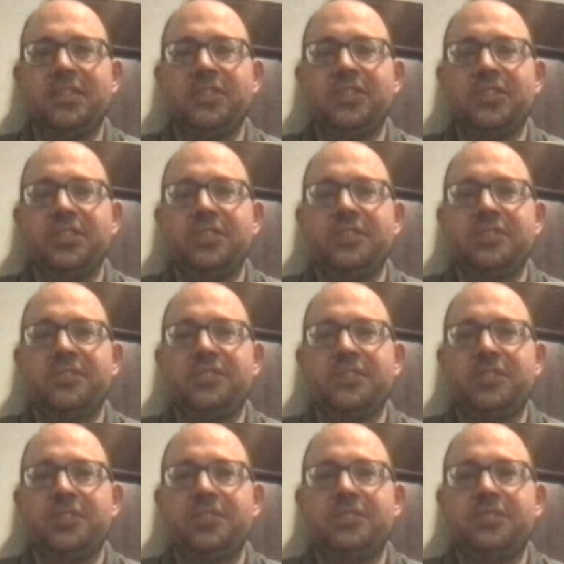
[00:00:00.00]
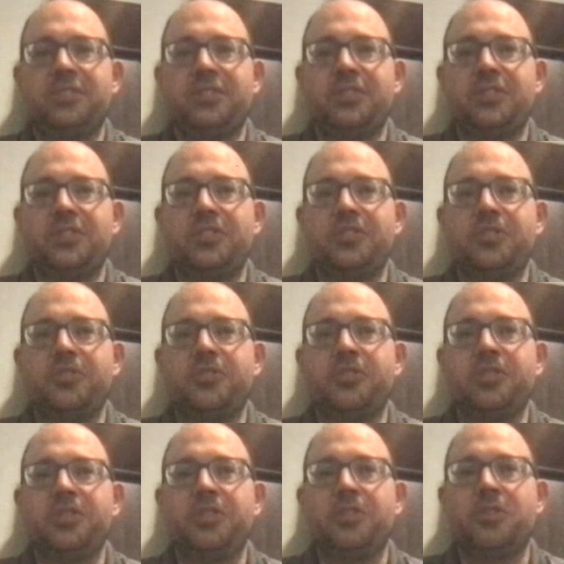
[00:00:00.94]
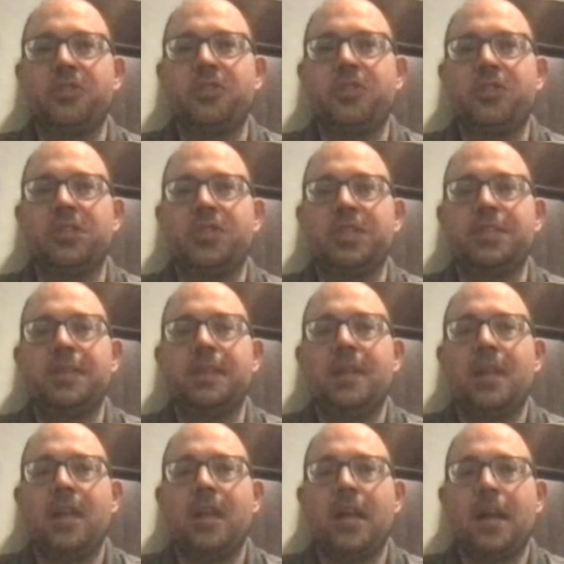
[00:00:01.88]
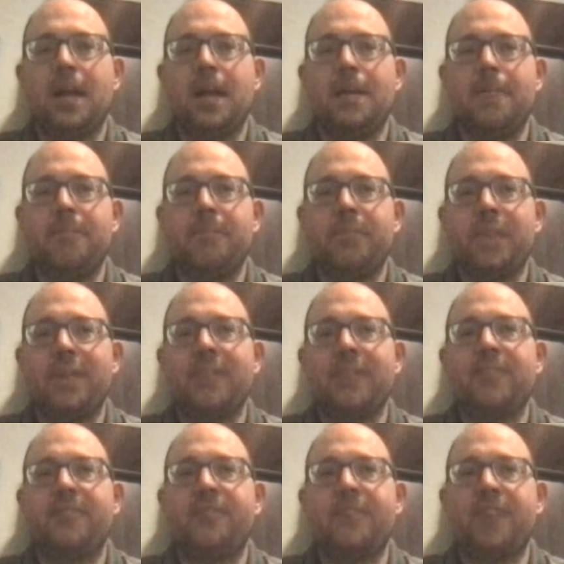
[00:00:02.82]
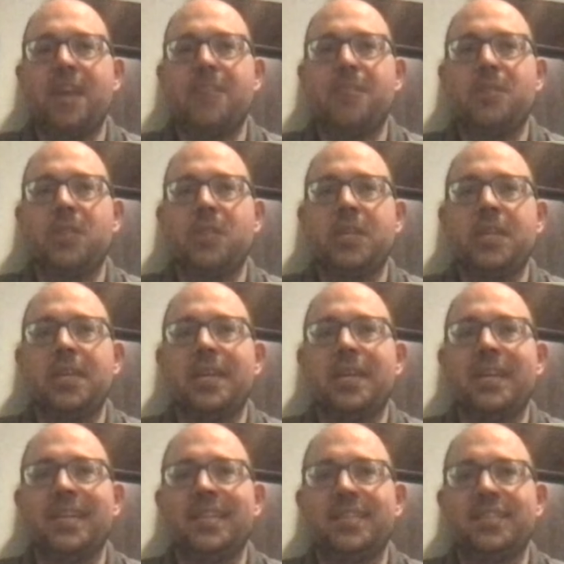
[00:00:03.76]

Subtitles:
you know, she's a Jersey girl and has a family.